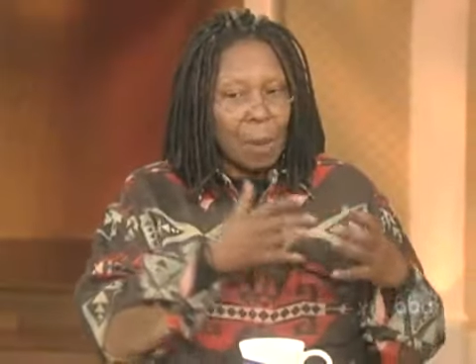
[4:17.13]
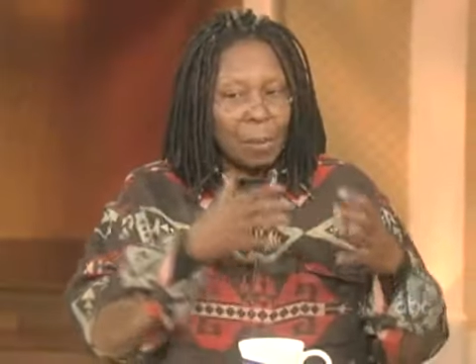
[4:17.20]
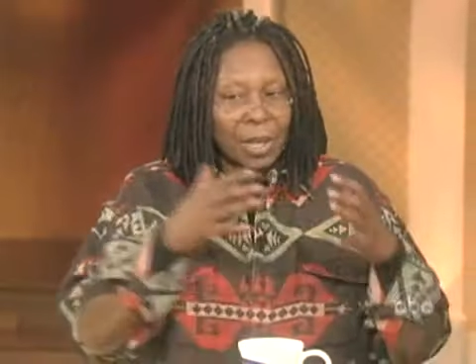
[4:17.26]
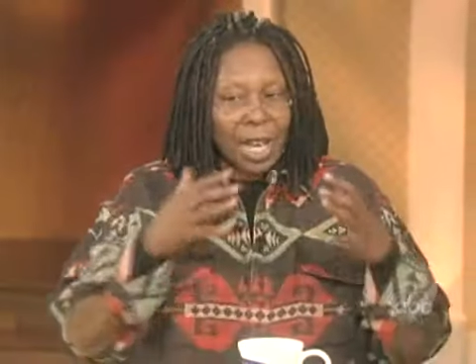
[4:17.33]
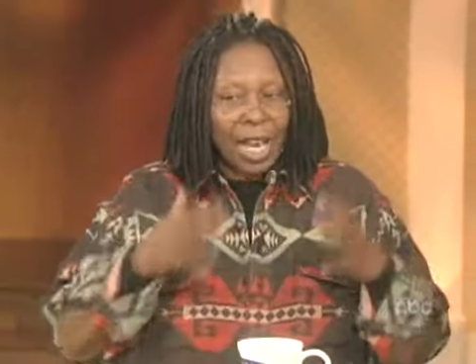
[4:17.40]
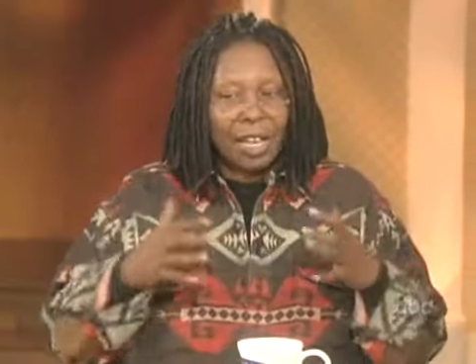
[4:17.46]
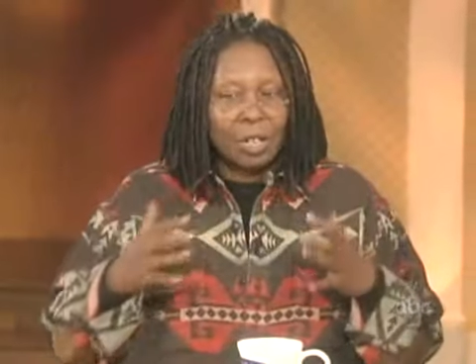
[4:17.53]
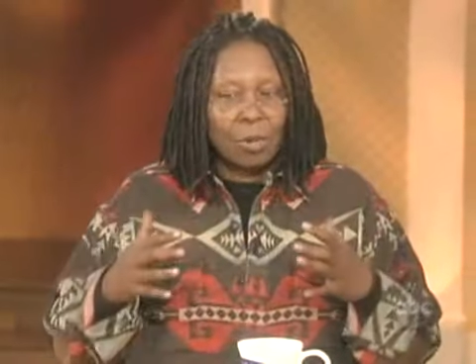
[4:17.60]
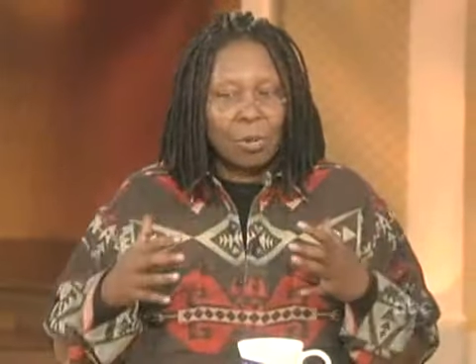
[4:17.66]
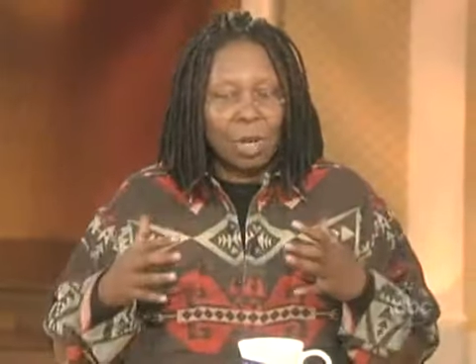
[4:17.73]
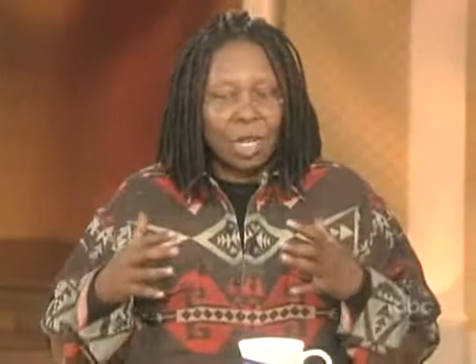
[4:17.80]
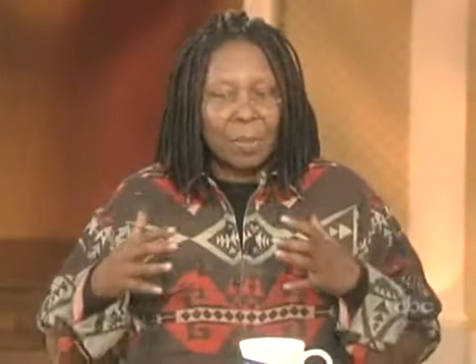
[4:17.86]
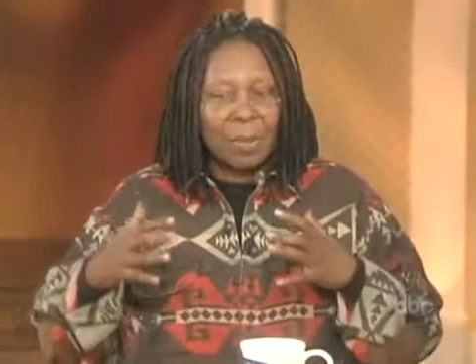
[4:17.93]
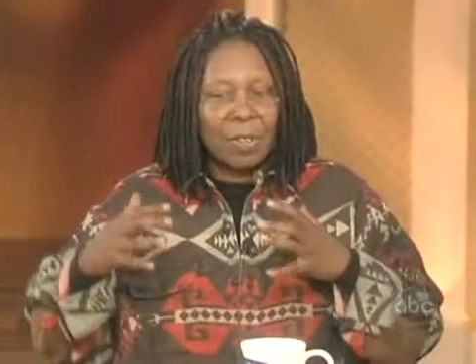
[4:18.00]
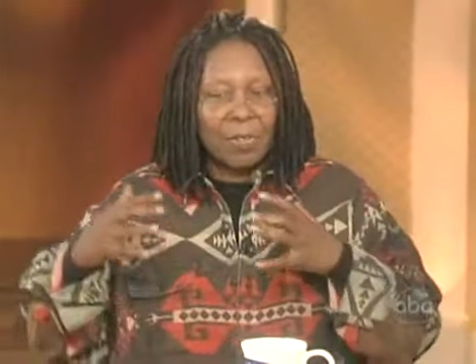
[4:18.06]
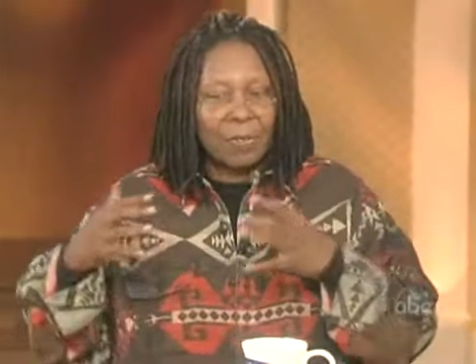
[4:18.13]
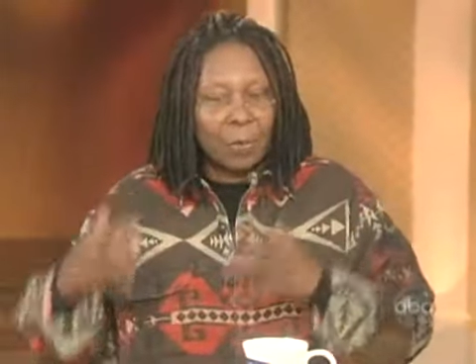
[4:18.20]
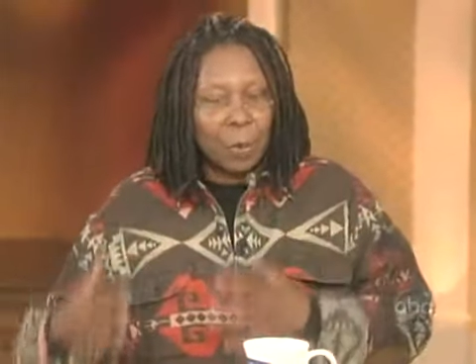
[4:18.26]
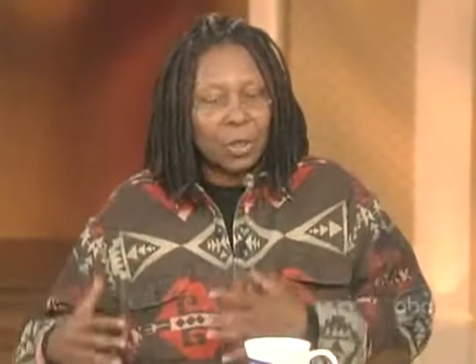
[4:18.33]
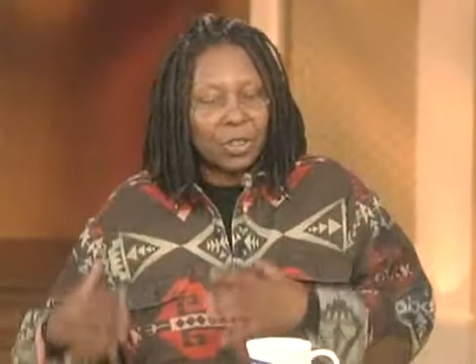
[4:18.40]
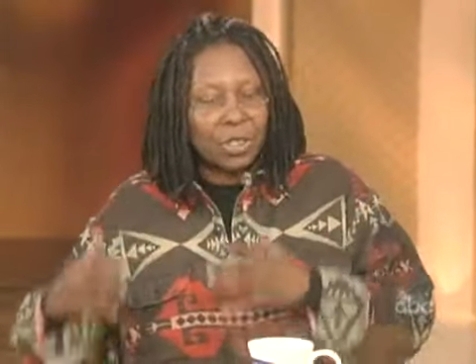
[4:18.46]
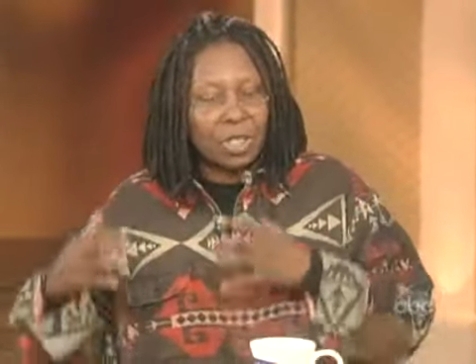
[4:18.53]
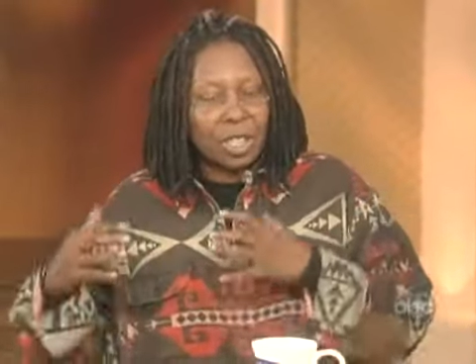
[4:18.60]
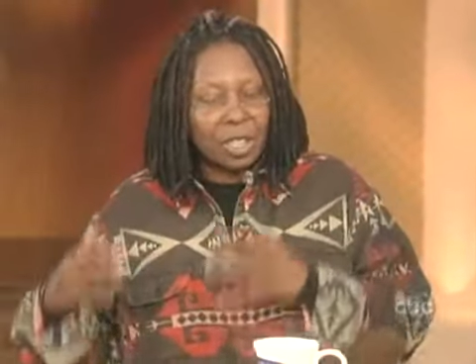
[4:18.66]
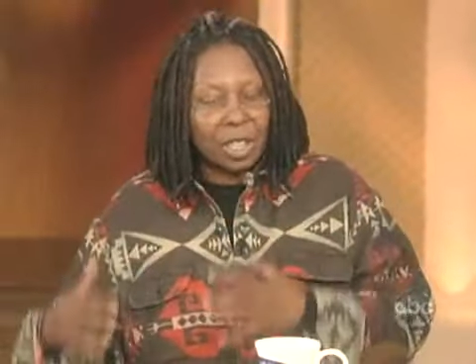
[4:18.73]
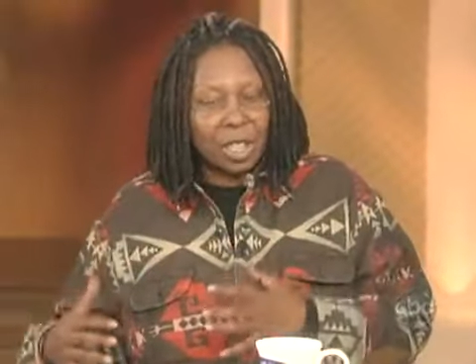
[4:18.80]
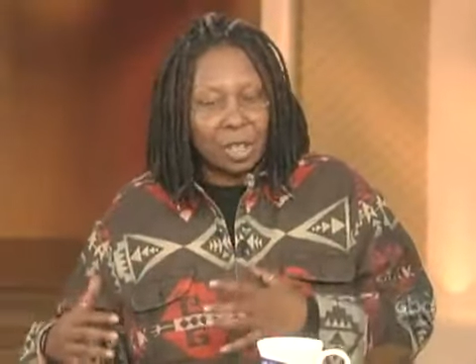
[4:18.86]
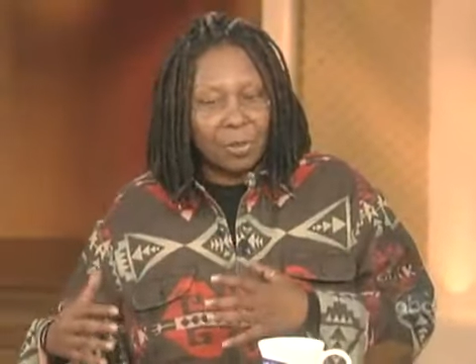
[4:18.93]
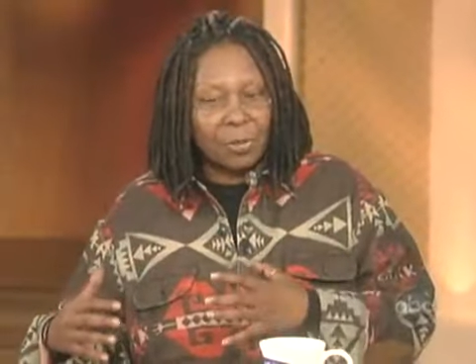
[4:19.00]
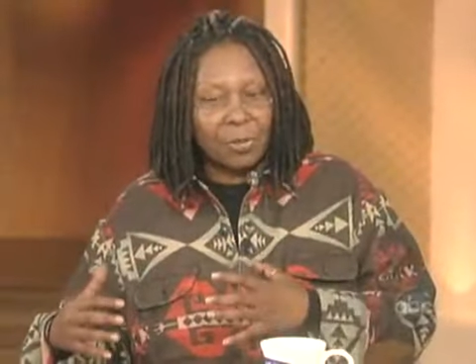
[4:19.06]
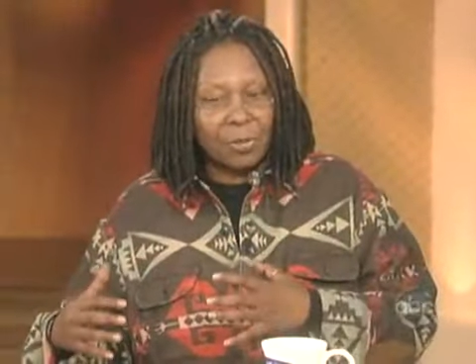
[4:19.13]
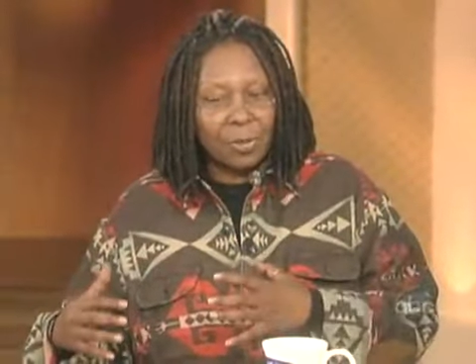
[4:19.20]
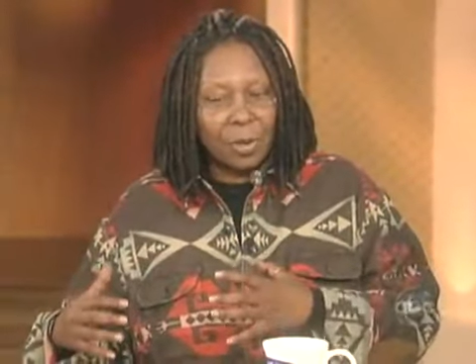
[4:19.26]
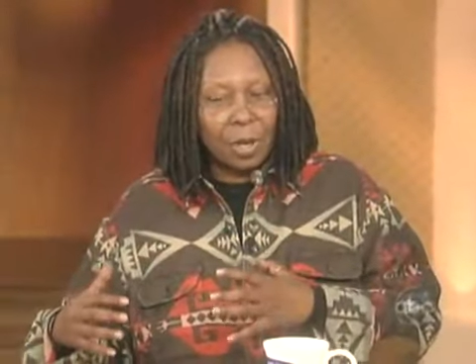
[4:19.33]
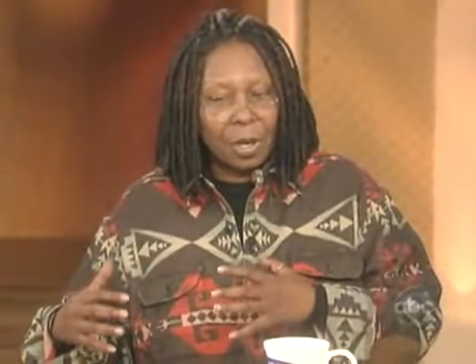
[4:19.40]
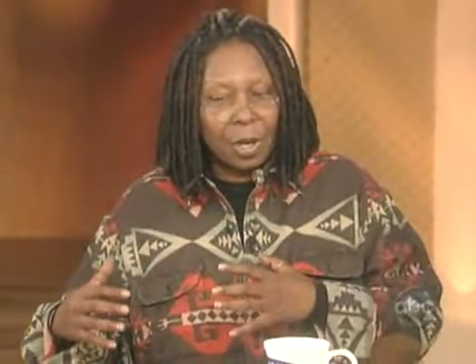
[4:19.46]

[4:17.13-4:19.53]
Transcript: but I don't want to be forced to live